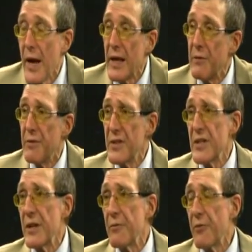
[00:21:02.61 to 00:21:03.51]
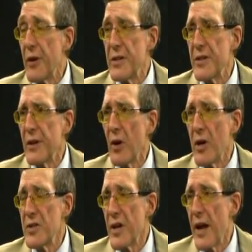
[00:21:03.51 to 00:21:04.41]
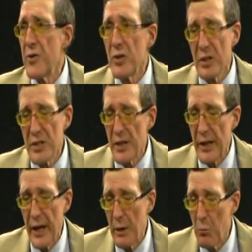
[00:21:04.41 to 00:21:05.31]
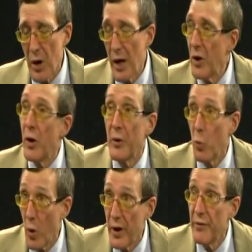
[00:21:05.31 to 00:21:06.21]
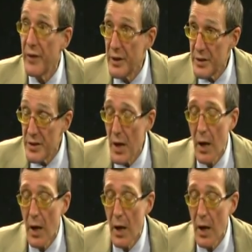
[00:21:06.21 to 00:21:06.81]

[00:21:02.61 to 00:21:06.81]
He visited friends in Los Angeles and came by on one of his